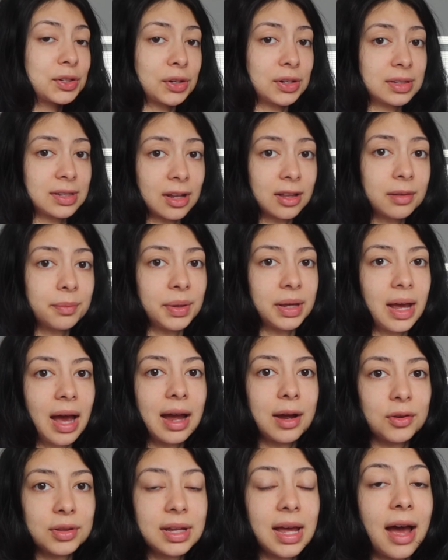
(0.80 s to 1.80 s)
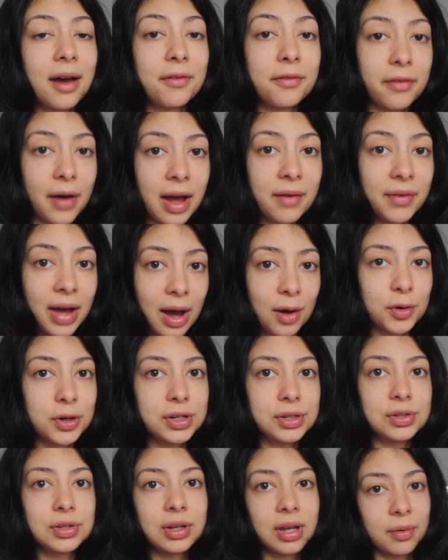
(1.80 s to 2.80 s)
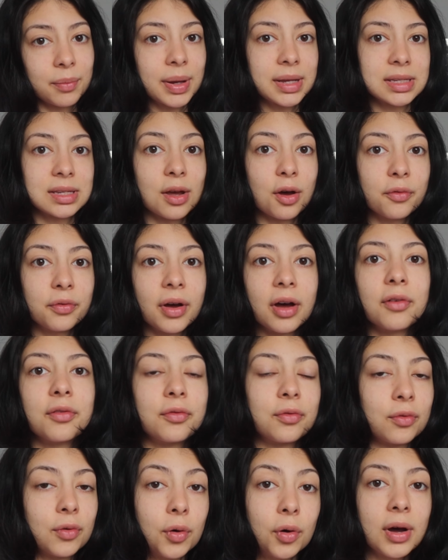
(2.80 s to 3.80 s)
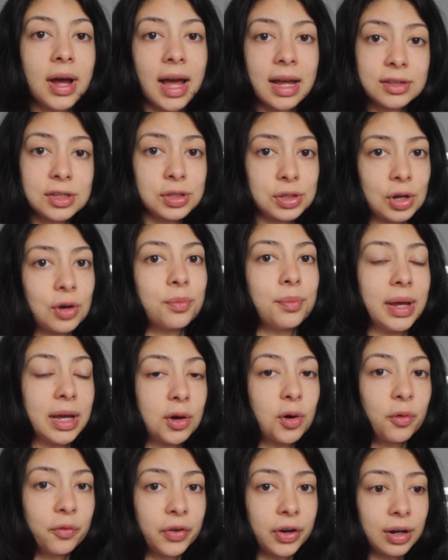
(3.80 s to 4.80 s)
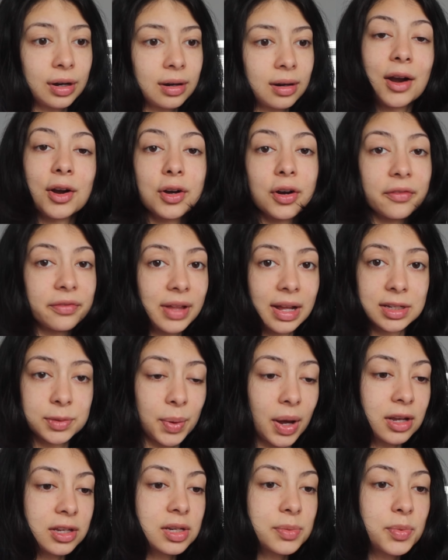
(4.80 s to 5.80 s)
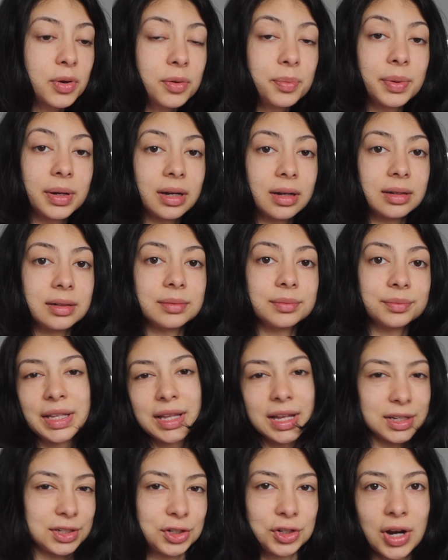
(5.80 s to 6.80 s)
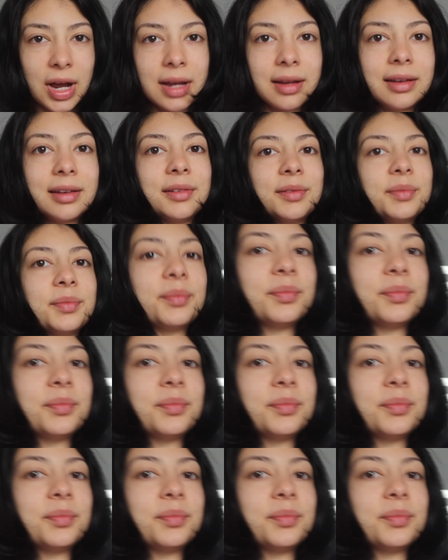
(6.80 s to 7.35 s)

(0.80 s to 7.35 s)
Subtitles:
So you're telling me I only have 5 hours to give myself a full head to toe makeover? I don't know if that's possible, but let's try it.